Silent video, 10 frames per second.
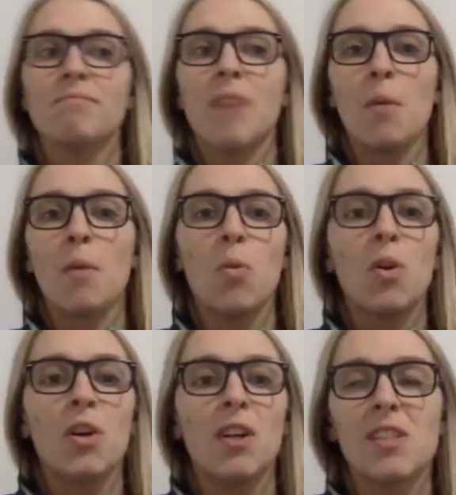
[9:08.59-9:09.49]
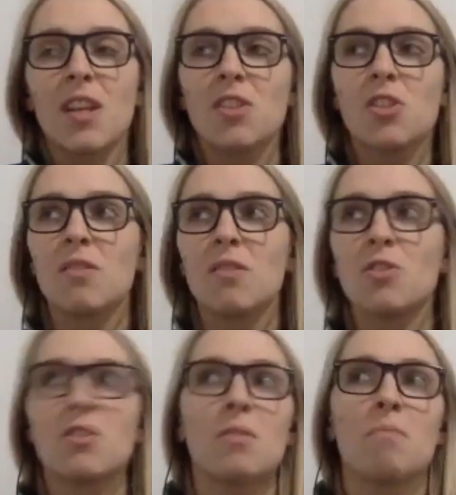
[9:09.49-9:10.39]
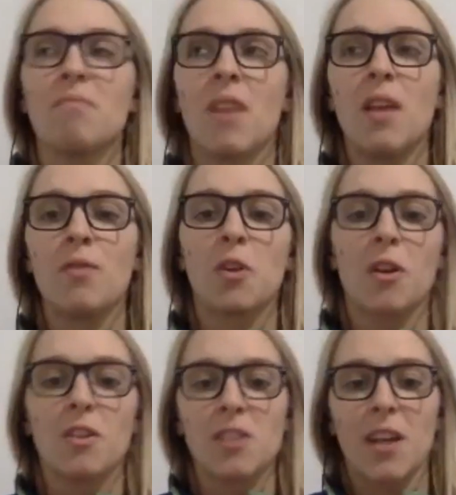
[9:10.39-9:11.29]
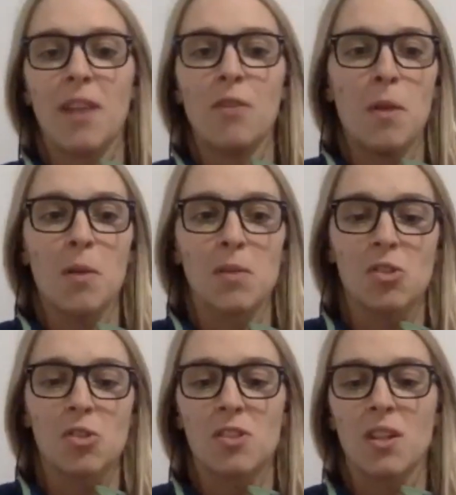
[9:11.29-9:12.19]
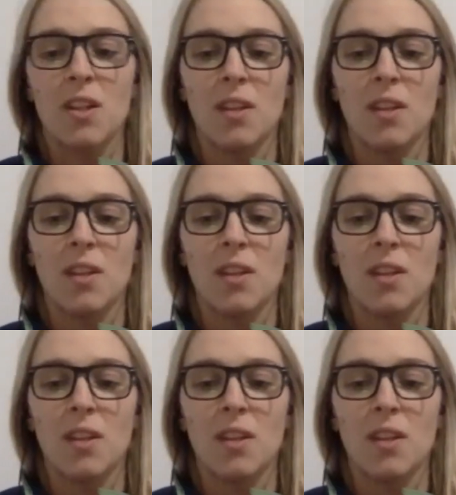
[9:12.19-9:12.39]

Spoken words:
Emma Woods, like there's a handful of girls. Like everybody was interested.